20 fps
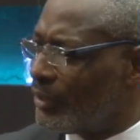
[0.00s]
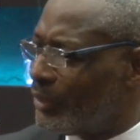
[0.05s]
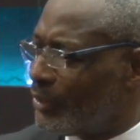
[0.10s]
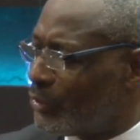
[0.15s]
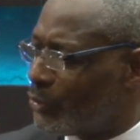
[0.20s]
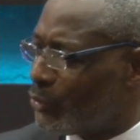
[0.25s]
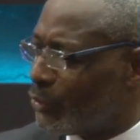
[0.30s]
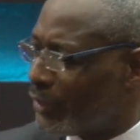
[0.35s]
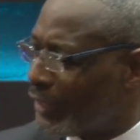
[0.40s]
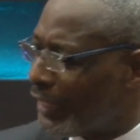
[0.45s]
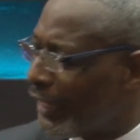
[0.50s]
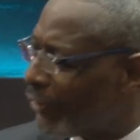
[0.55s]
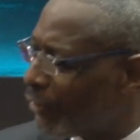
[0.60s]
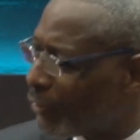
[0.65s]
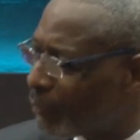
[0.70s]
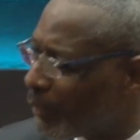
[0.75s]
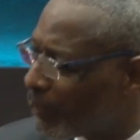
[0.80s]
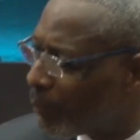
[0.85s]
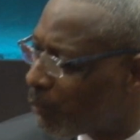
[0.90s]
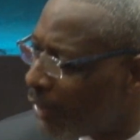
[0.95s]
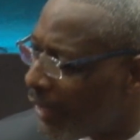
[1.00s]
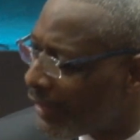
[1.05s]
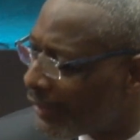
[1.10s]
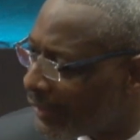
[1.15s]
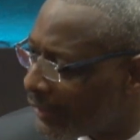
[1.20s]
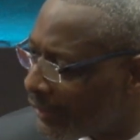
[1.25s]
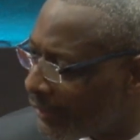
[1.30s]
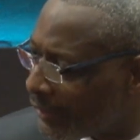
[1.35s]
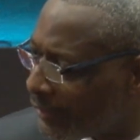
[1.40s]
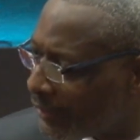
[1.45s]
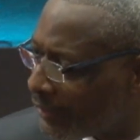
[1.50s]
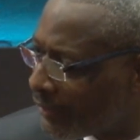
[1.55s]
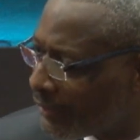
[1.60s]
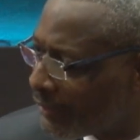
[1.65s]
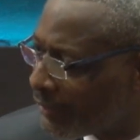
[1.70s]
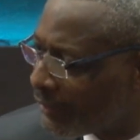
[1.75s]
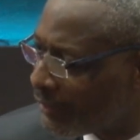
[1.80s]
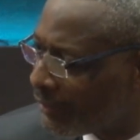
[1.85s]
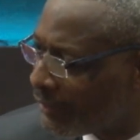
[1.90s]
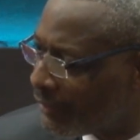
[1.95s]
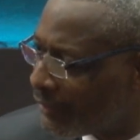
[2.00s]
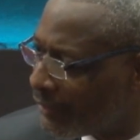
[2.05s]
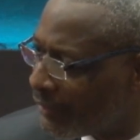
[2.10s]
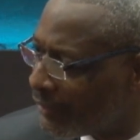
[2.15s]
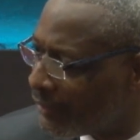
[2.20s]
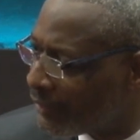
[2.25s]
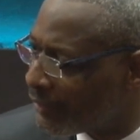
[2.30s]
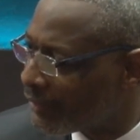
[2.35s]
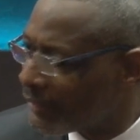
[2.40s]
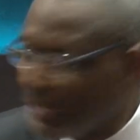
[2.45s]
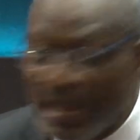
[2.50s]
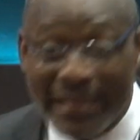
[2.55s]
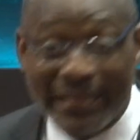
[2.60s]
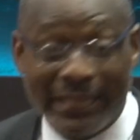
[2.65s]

You cannot be bragging. Now he